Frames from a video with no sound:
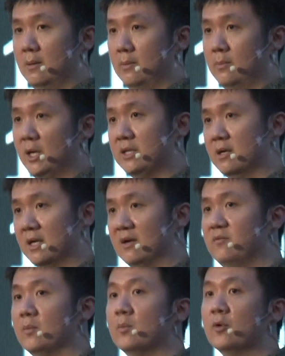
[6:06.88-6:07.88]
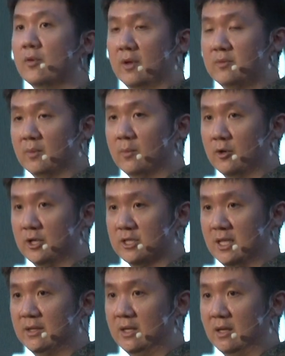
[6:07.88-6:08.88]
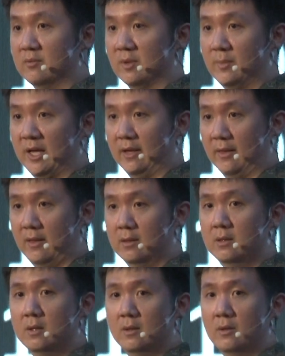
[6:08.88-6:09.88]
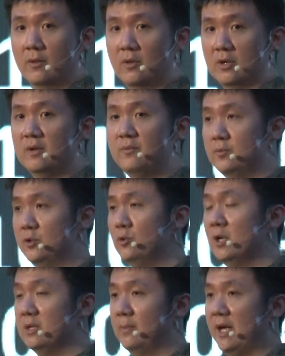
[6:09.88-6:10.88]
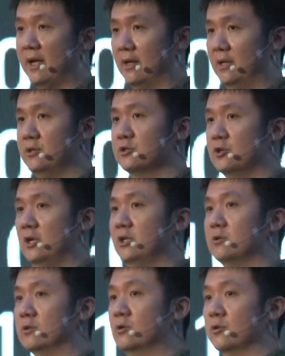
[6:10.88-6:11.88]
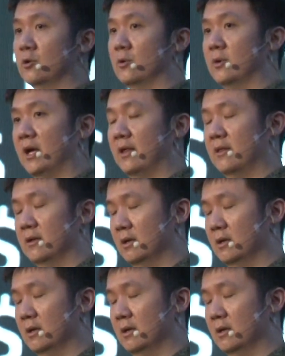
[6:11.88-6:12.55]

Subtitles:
but they account for most of the mortgage lending of the banks. So if you are the bank and you're trying to grow as